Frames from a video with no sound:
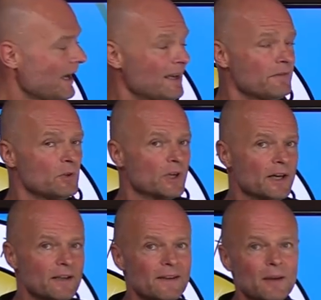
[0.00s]
And if you
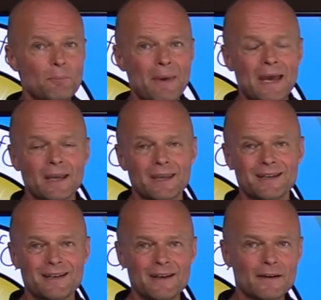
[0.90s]
cut that back
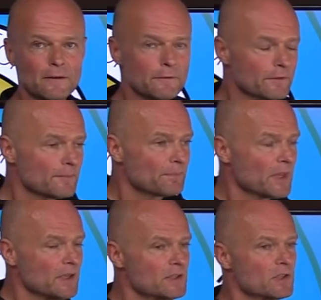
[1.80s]
enough
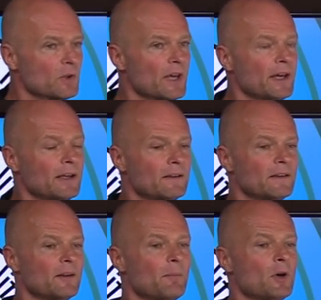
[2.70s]
so that
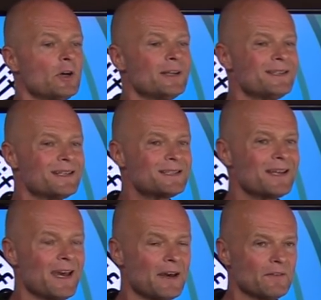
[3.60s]
the body
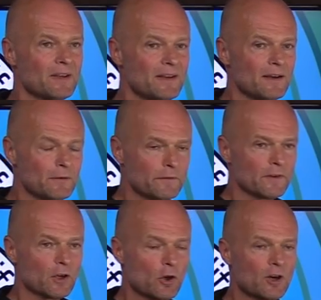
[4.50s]
doesn't have enough
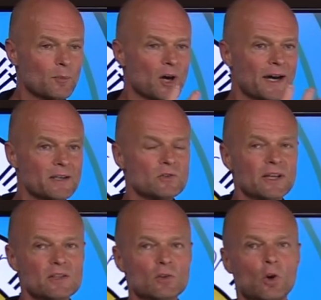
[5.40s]

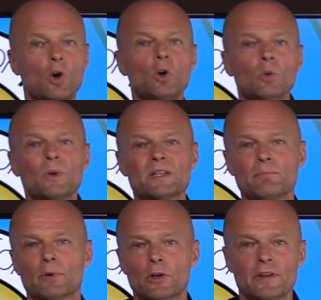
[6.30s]
carbohydrates to always
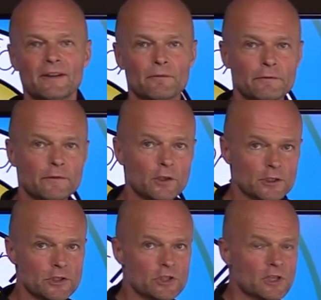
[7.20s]
burn them
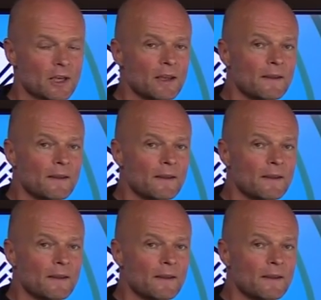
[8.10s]
first,